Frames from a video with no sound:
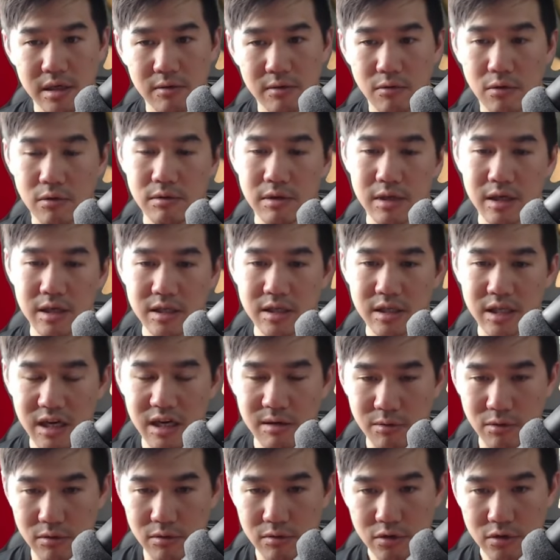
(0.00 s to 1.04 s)

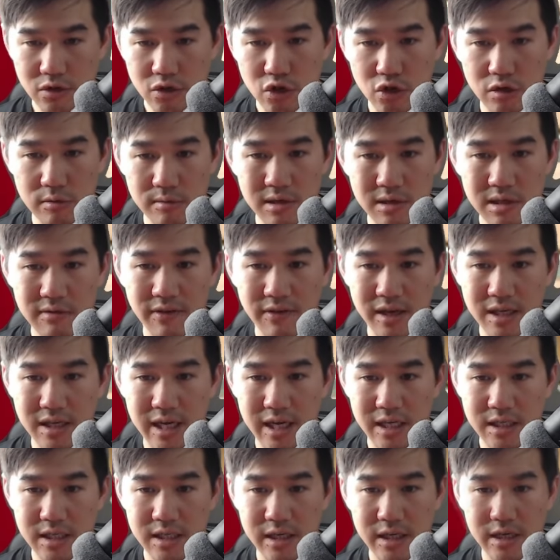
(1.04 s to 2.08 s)
extendable tube is
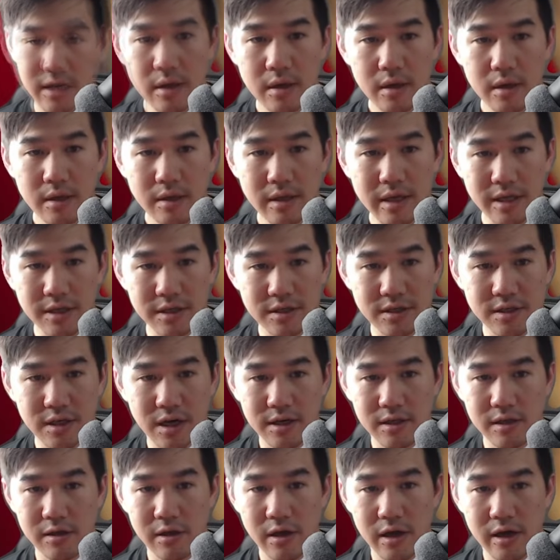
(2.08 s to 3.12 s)
fantastic. Down the side of
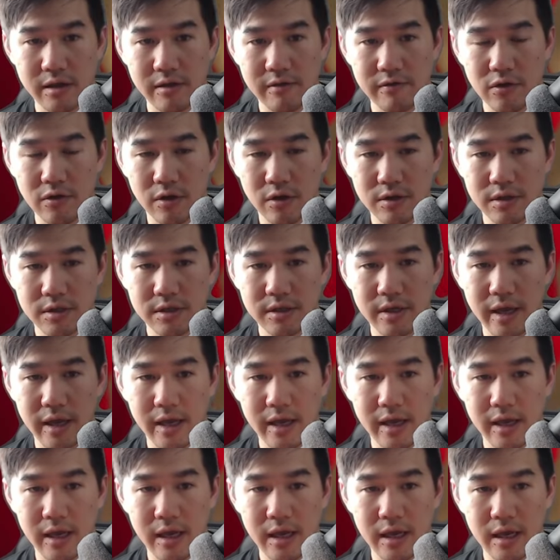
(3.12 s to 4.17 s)
the light, you've got
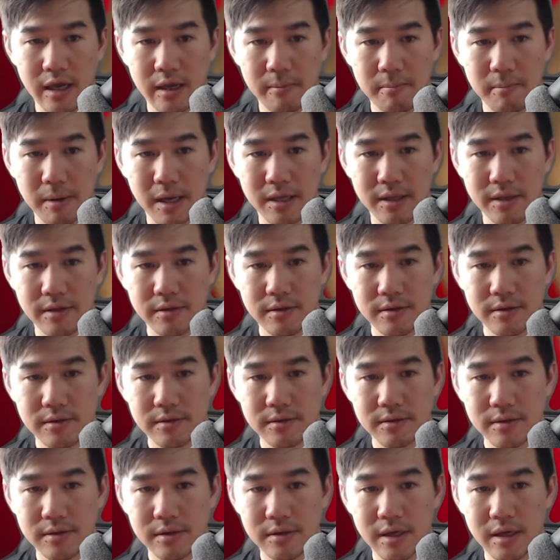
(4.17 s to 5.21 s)
a button.
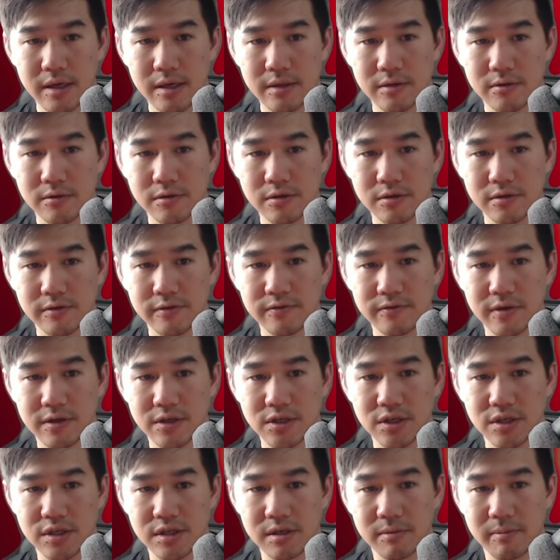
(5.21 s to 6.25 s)
Okay, it also
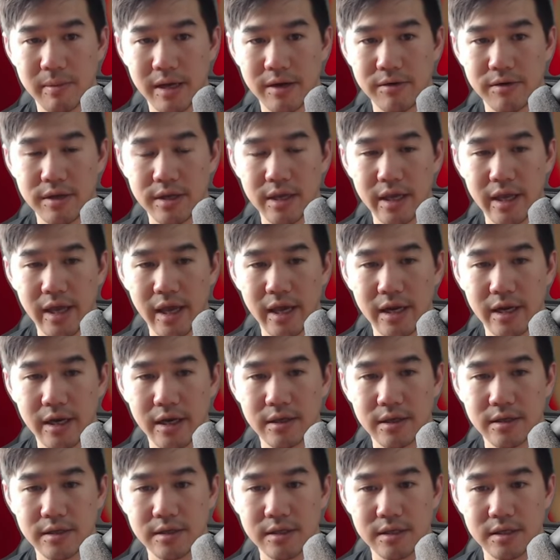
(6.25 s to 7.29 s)
functions as a battery indicator.
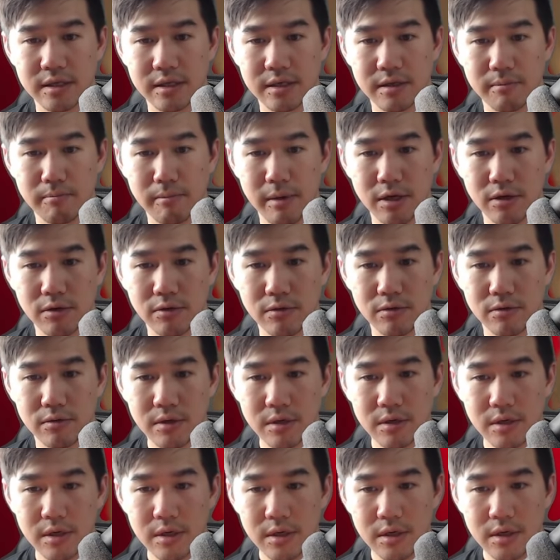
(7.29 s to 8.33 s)
It's a metal
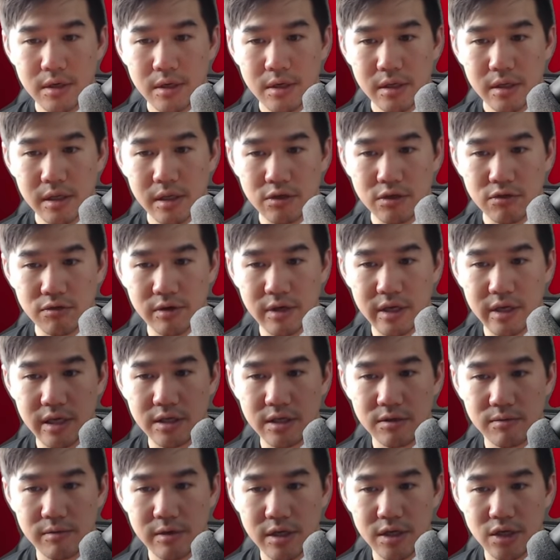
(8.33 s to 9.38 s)
electronic
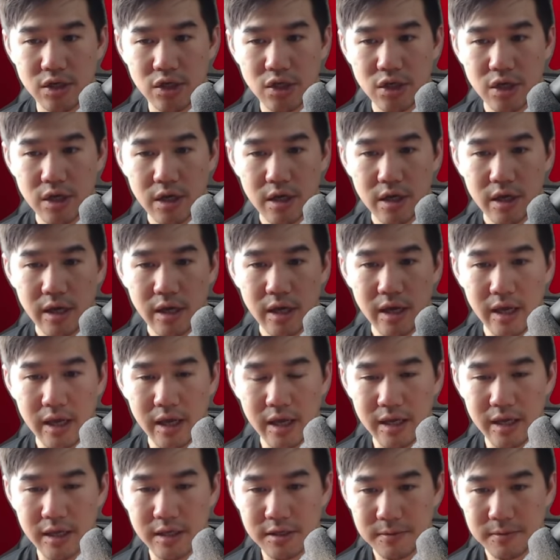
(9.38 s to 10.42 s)
e-switch,
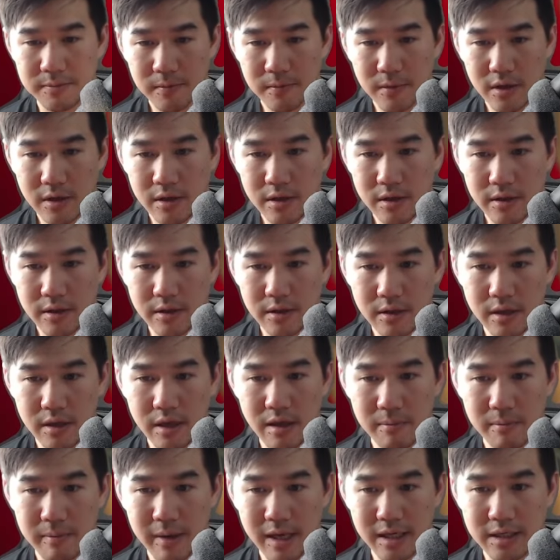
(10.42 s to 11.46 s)
and yeah,
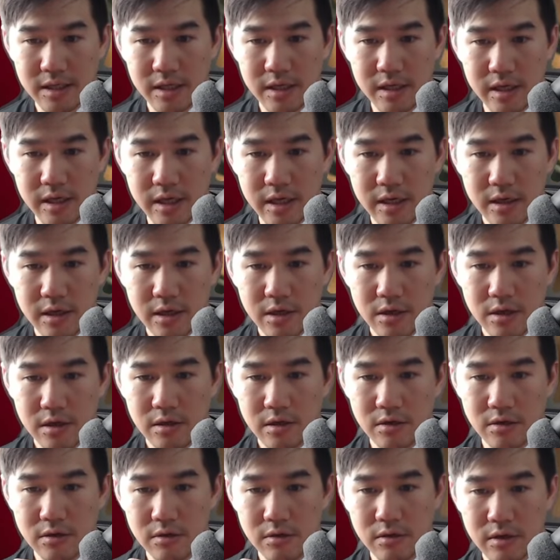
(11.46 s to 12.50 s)
basically
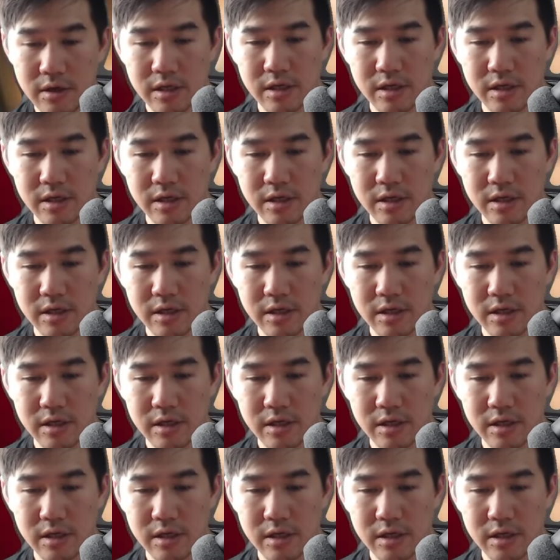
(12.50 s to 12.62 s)
you can